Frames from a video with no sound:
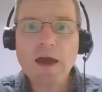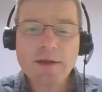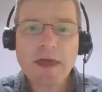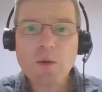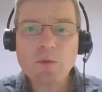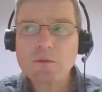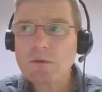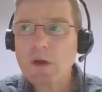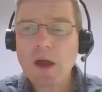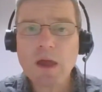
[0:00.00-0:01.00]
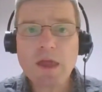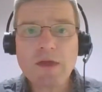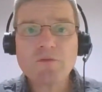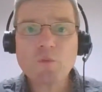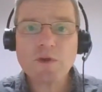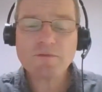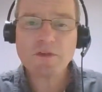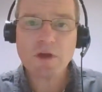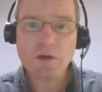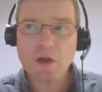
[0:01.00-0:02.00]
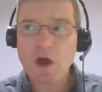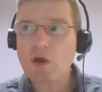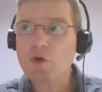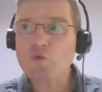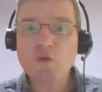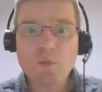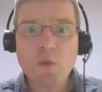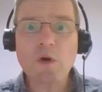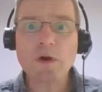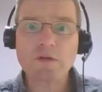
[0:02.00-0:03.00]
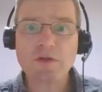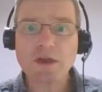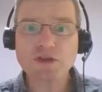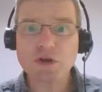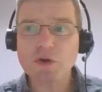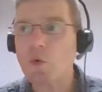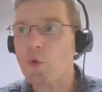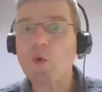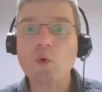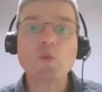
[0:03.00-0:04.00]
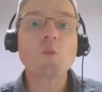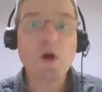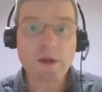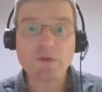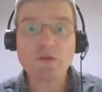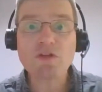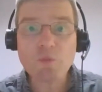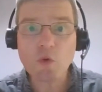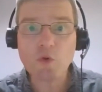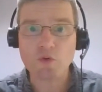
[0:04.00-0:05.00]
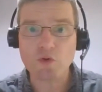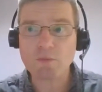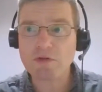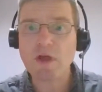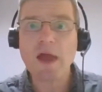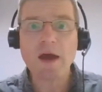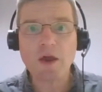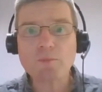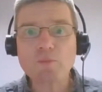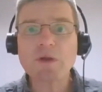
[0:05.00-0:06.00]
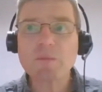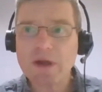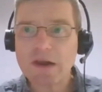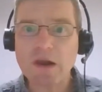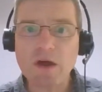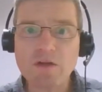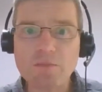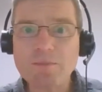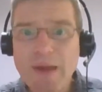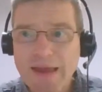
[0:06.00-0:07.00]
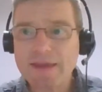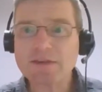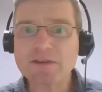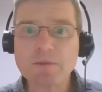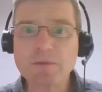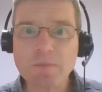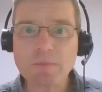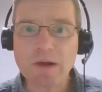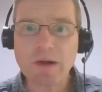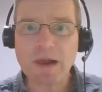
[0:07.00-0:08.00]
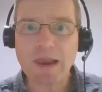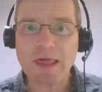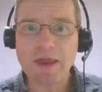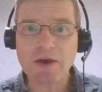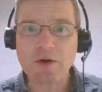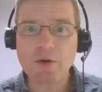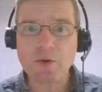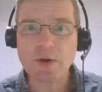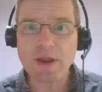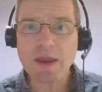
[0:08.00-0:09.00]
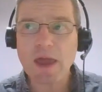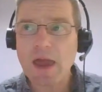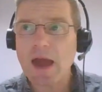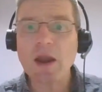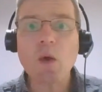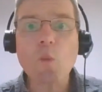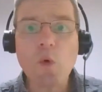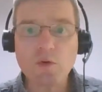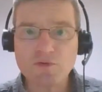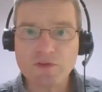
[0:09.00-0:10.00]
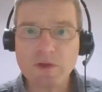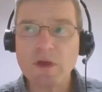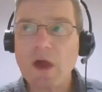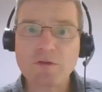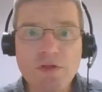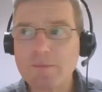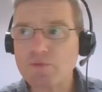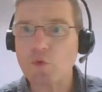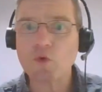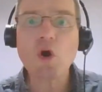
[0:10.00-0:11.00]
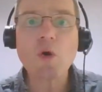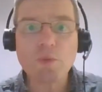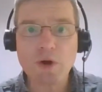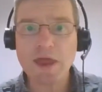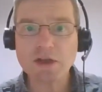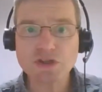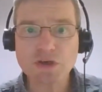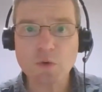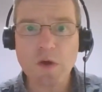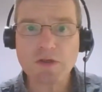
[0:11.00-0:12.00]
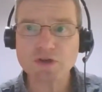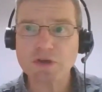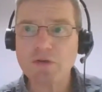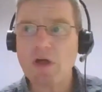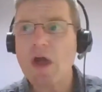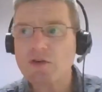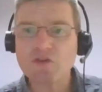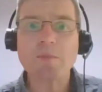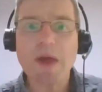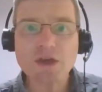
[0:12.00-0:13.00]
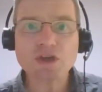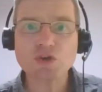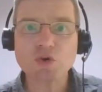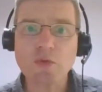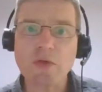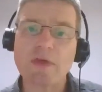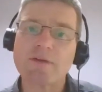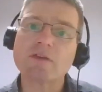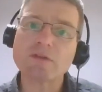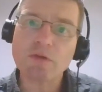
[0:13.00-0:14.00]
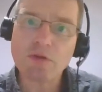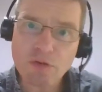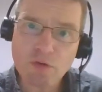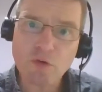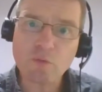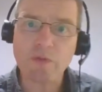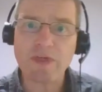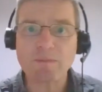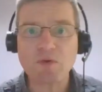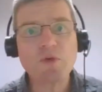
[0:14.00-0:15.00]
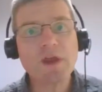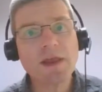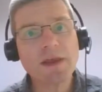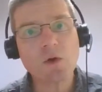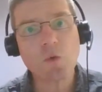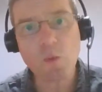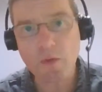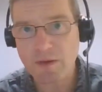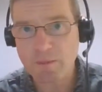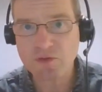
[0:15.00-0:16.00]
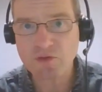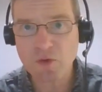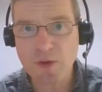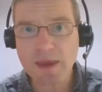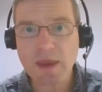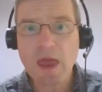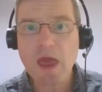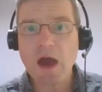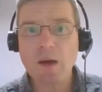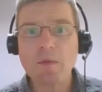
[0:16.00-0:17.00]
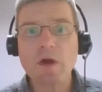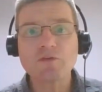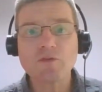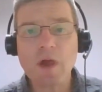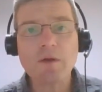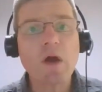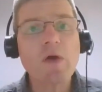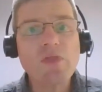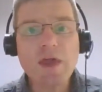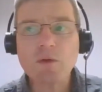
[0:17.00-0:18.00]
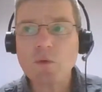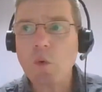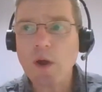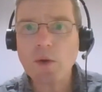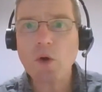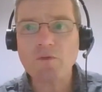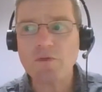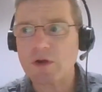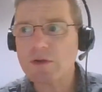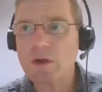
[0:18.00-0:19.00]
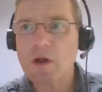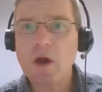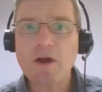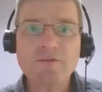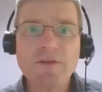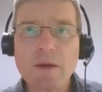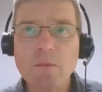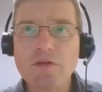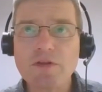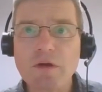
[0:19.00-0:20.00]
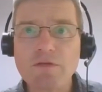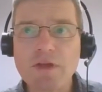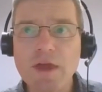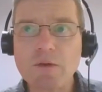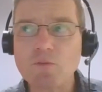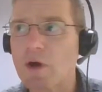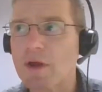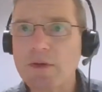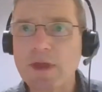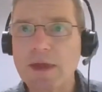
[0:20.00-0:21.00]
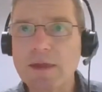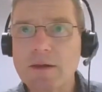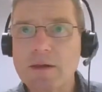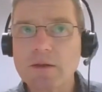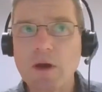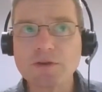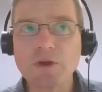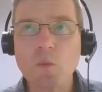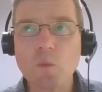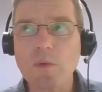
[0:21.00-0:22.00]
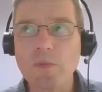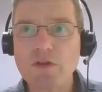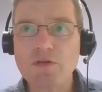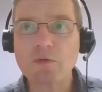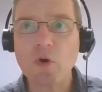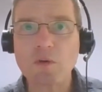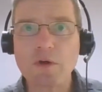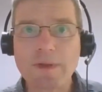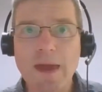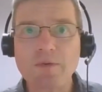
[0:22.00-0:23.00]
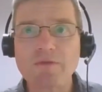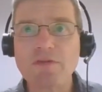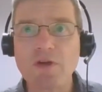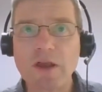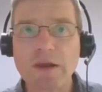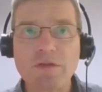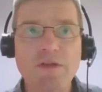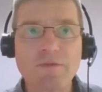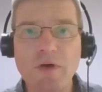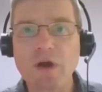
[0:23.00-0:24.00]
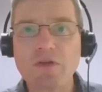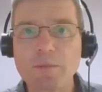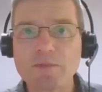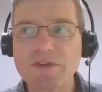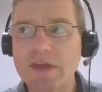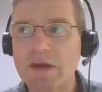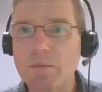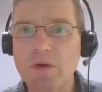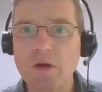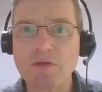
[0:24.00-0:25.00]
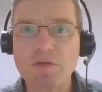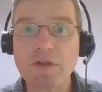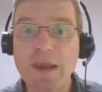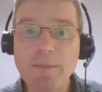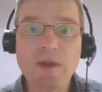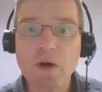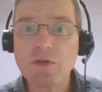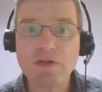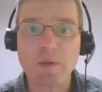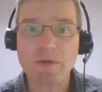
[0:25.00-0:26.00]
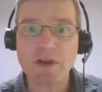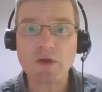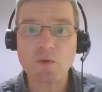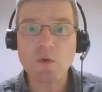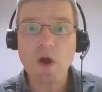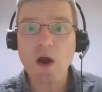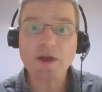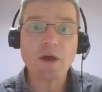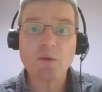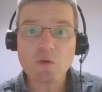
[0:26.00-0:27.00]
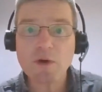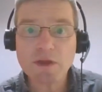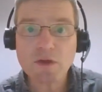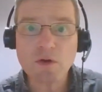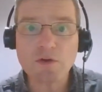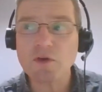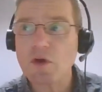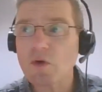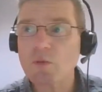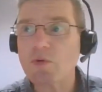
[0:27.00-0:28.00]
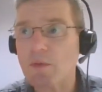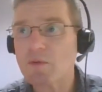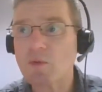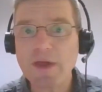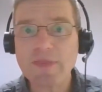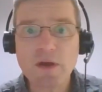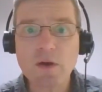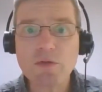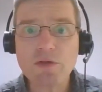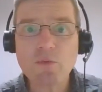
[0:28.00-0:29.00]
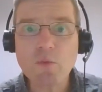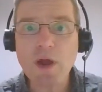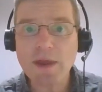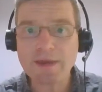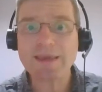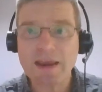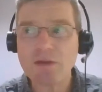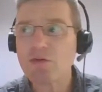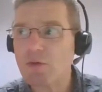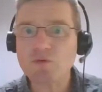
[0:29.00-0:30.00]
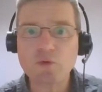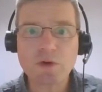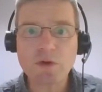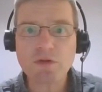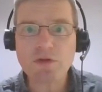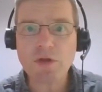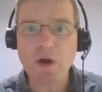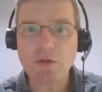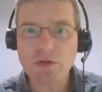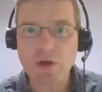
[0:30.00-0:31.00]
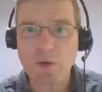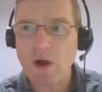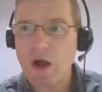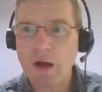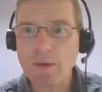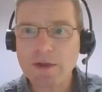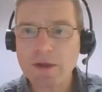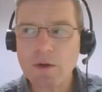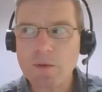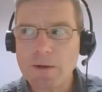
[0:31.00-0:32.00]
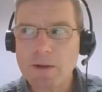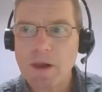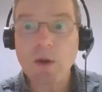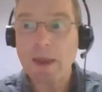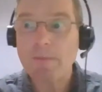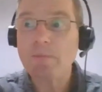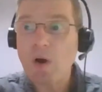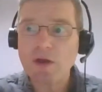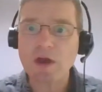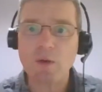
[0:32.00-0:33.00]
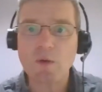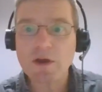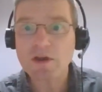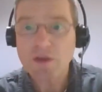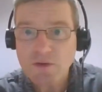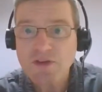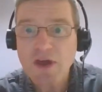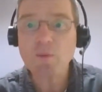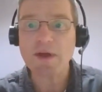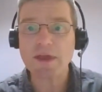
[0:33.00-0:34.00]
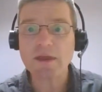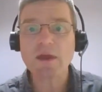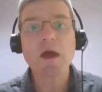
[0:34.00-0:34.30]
Now, if we've done a group work session or, or work in small groups, and I bring my class back into plenary and I want to ask some concept or comprehension questions to make sure that they've understood what they've been reading or what they've been doing, um, then quite often I found myself saying, right, okay, I don't want this long gap of silence if I ask a particular person, so let me ask somebody who I know is quite good, who probably will get the answer right and get us off to a good start. So I might go, Okay, Marco, can you tell me?